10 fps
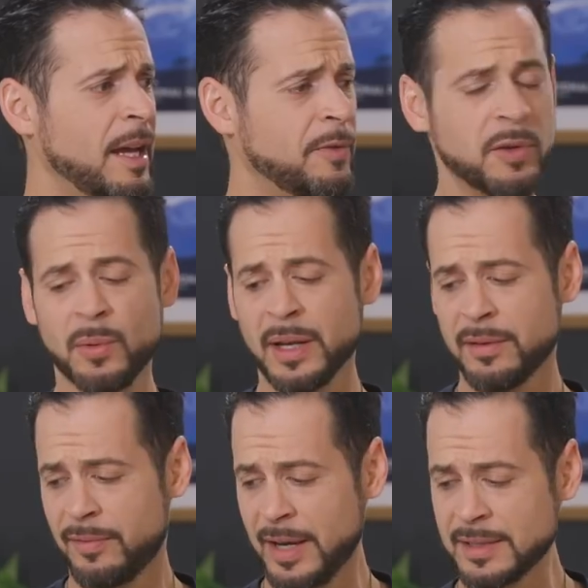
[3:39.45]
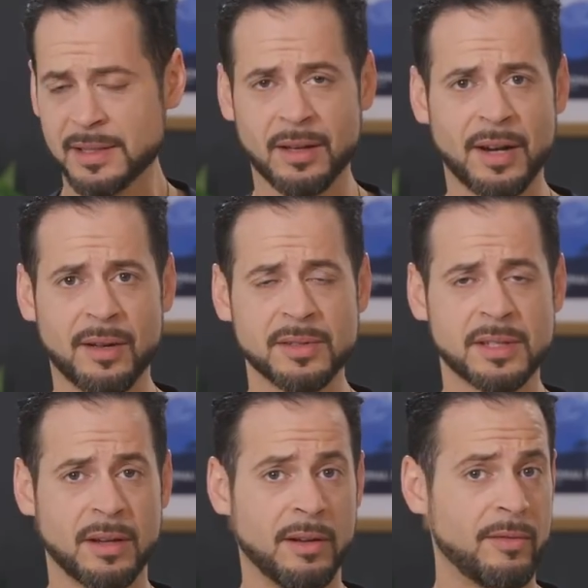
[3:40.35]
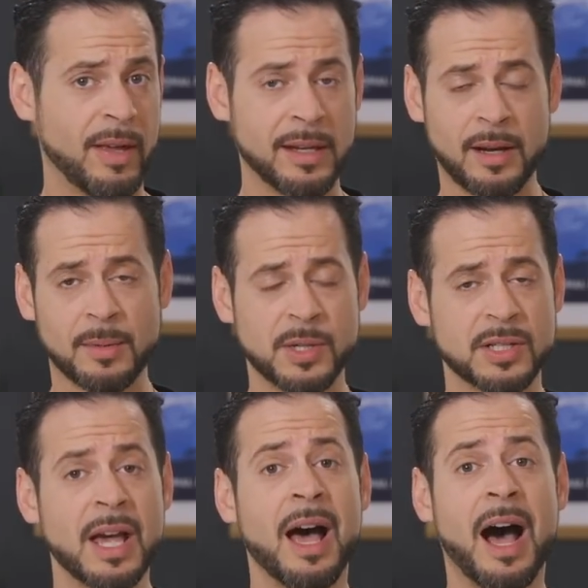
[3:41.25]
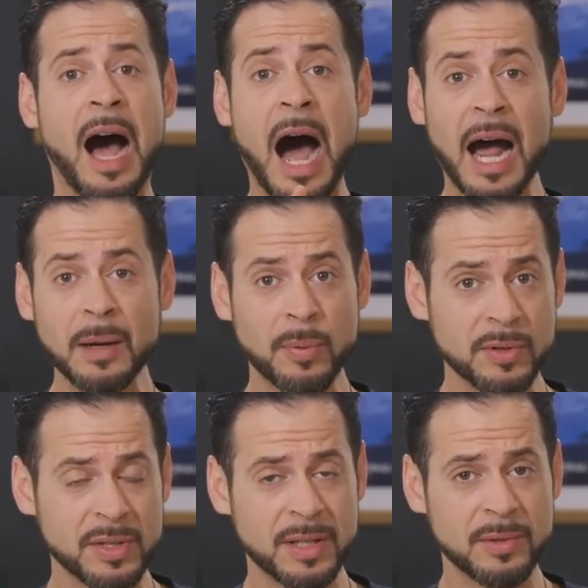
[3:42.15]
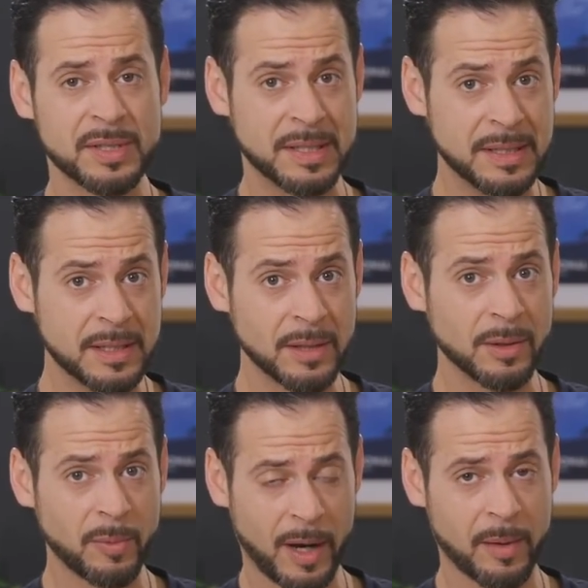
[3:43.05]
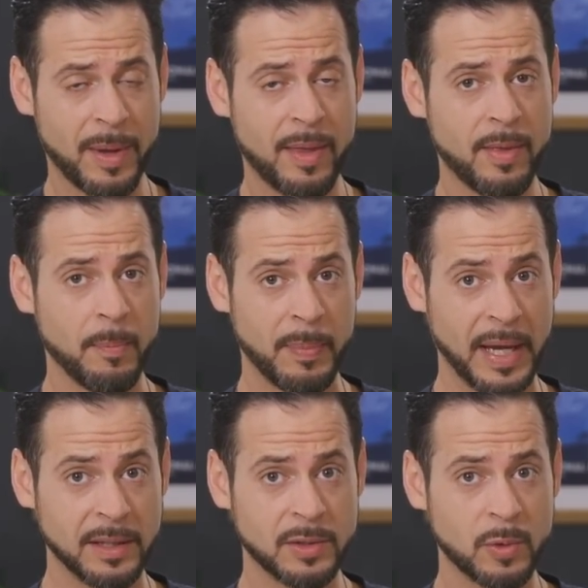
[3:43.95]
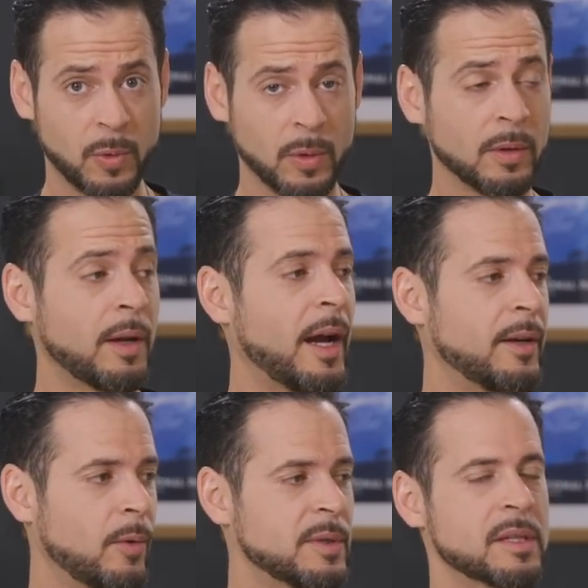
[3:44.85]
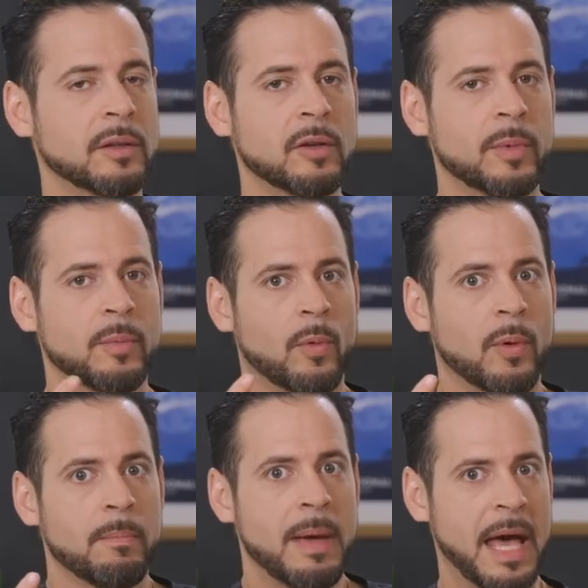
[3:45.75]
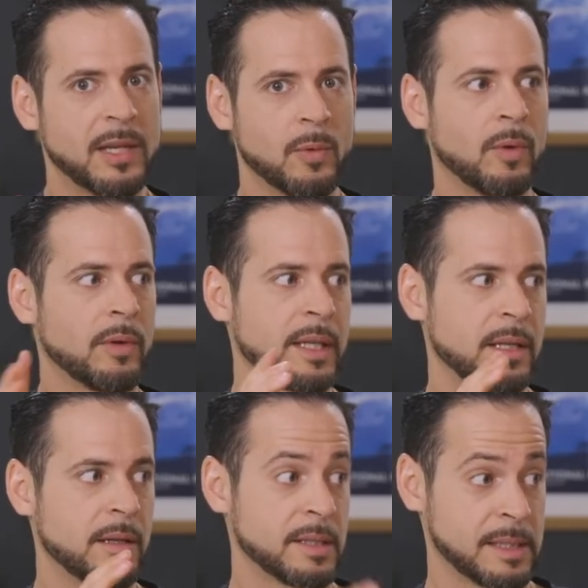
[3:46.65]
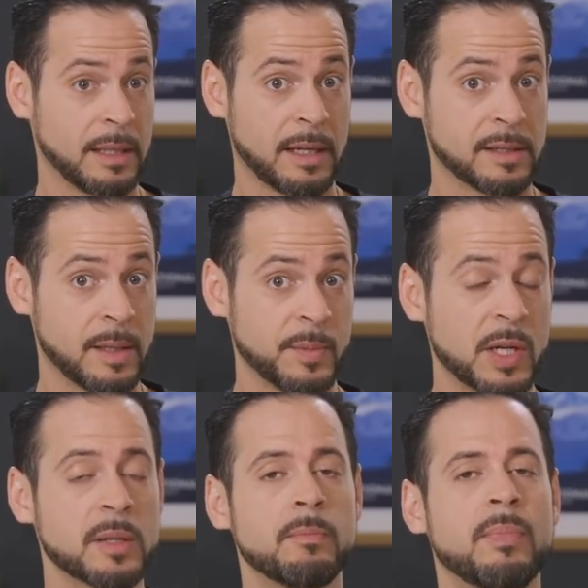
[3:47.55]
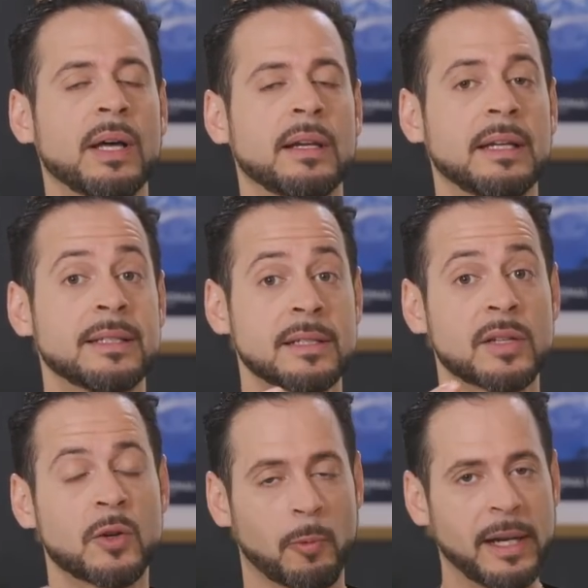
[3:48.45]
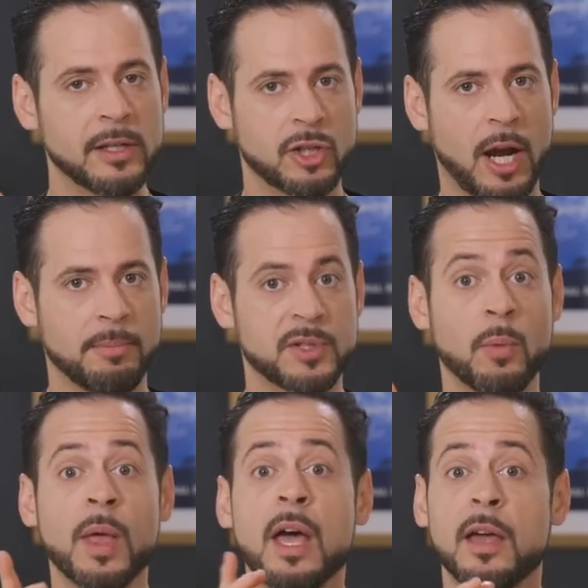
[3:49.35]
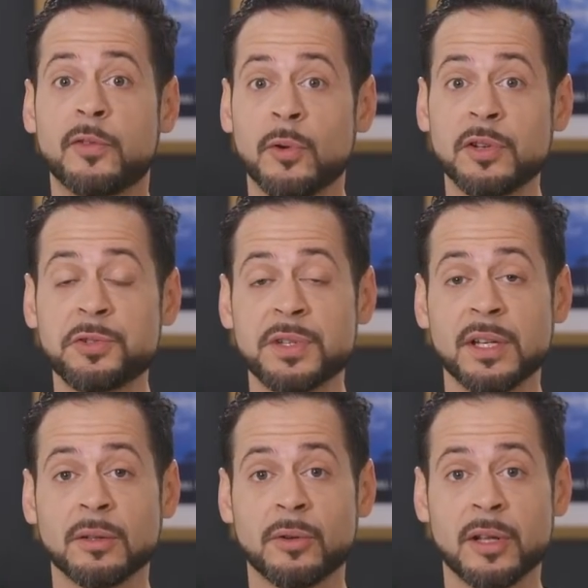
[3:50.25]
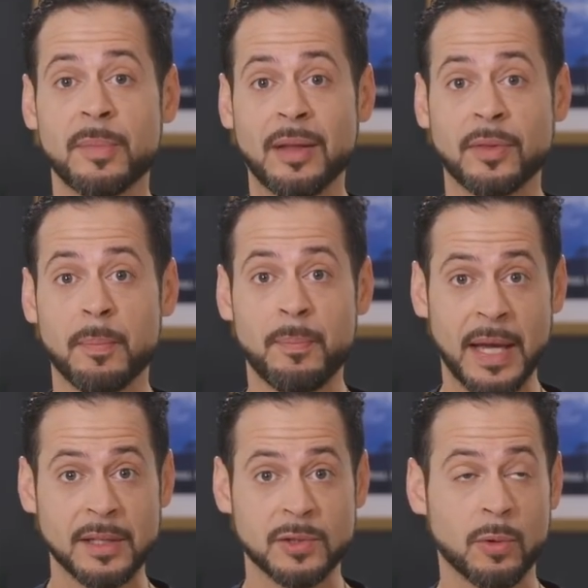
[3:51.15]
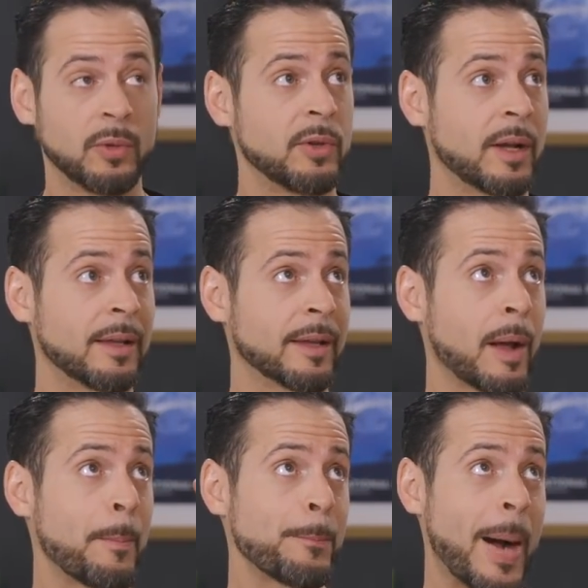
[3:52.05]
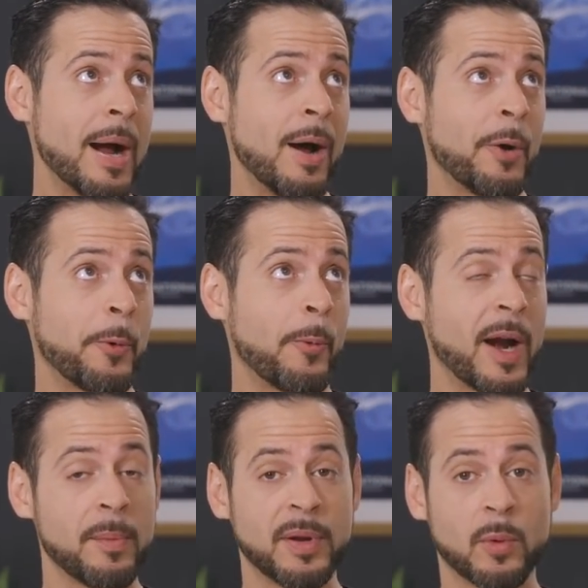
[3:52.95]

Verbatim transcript: if you're doing advanced cutouts of any objects, I personally still recommend the pen tool. I know it's a little bit more manual than Select Subject, but it does a great job. So if you're interested in learning about the pen tool, you can click right up